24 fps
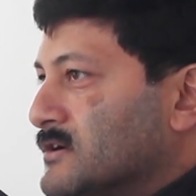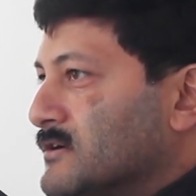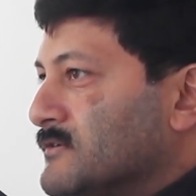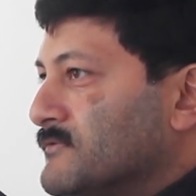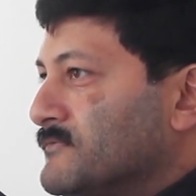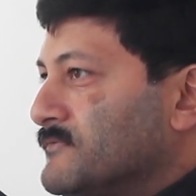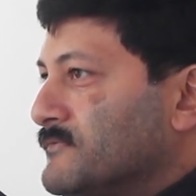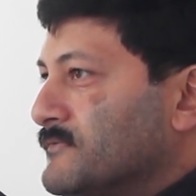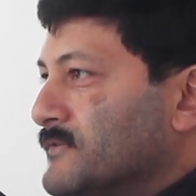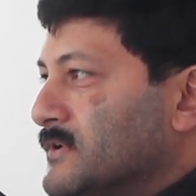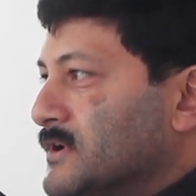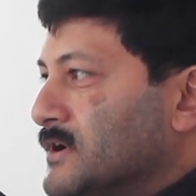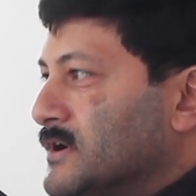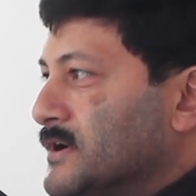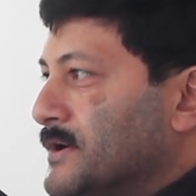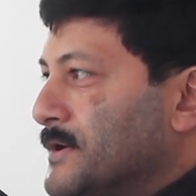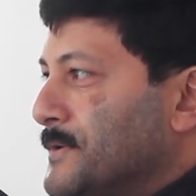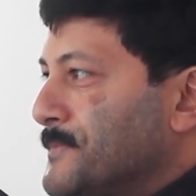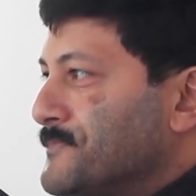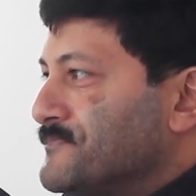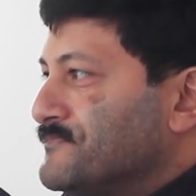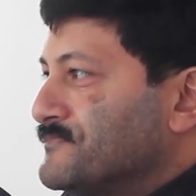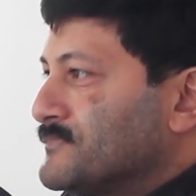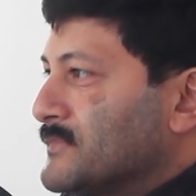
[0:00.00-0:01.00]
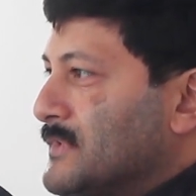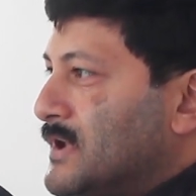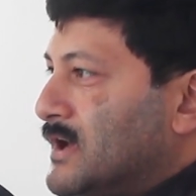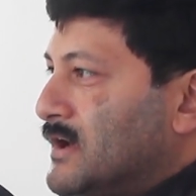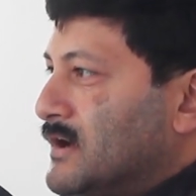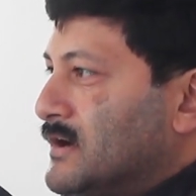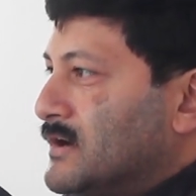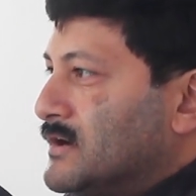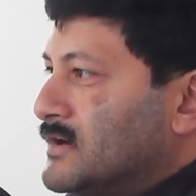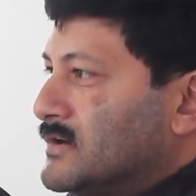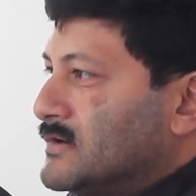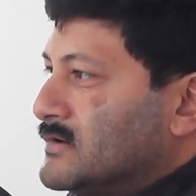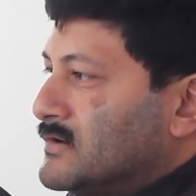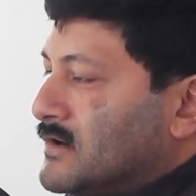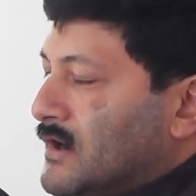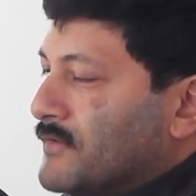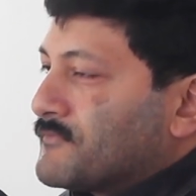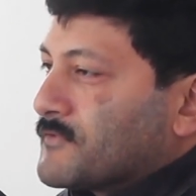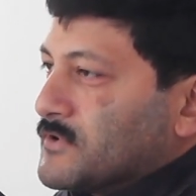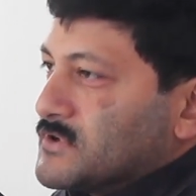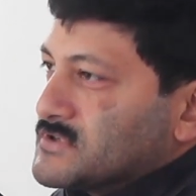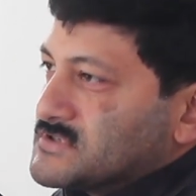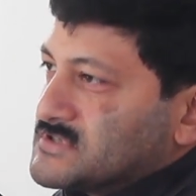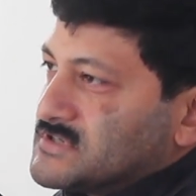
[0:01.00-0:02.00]

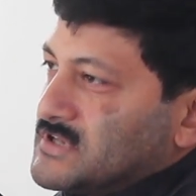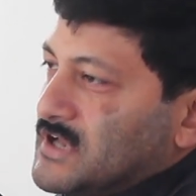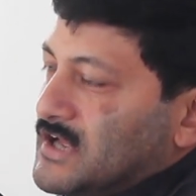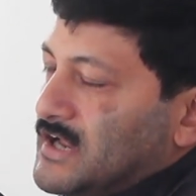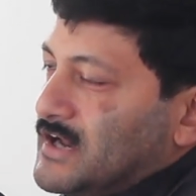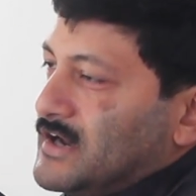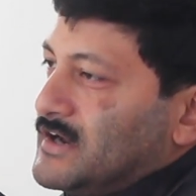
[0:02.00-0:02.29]
of course,